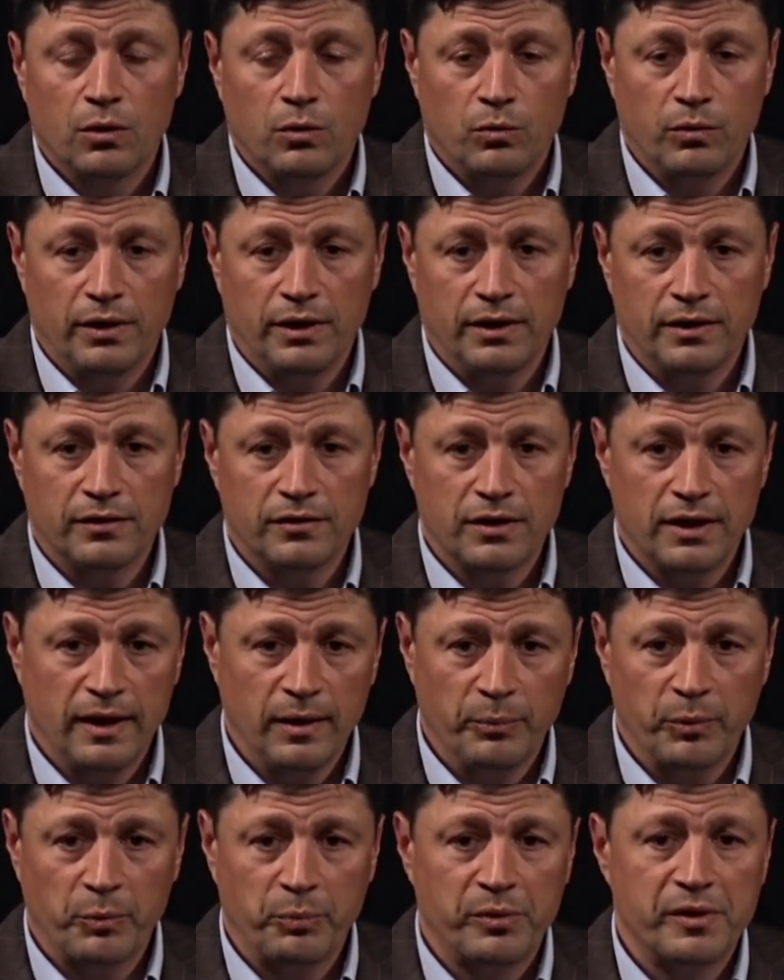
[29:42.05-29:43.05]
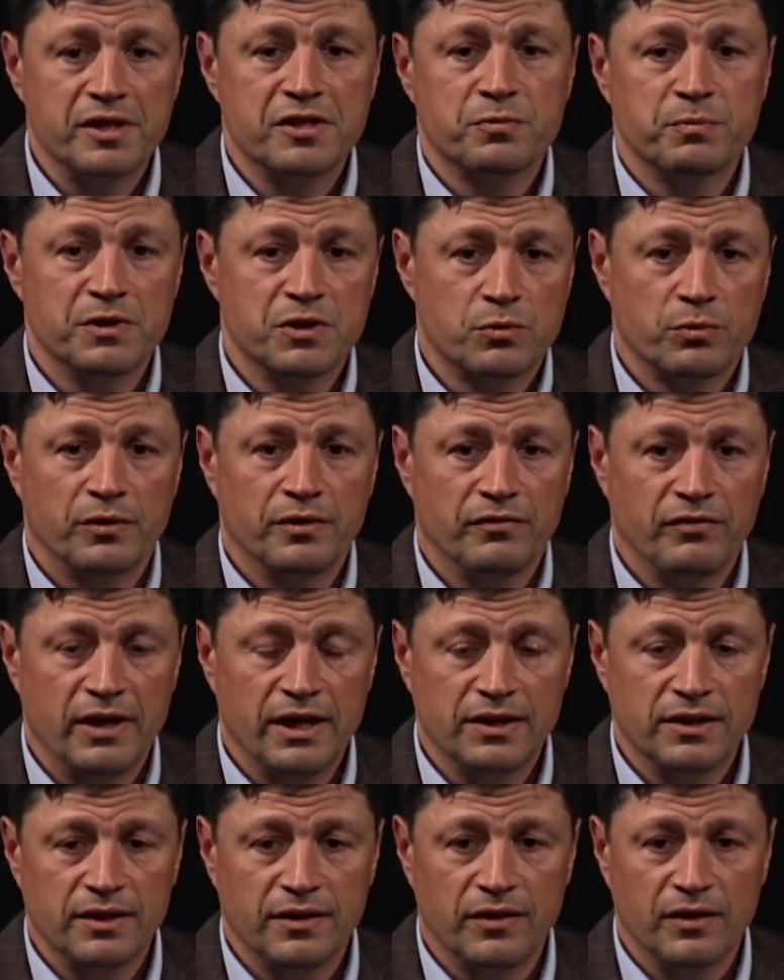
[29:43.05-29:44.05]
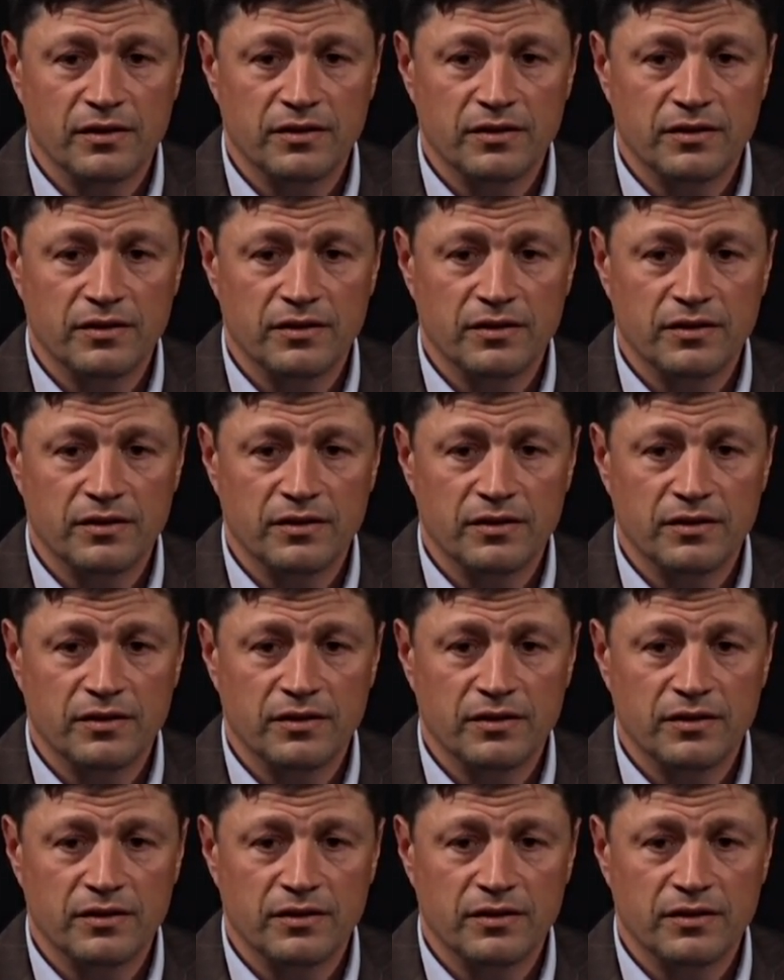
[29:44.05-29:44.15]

When hip replacements were invented,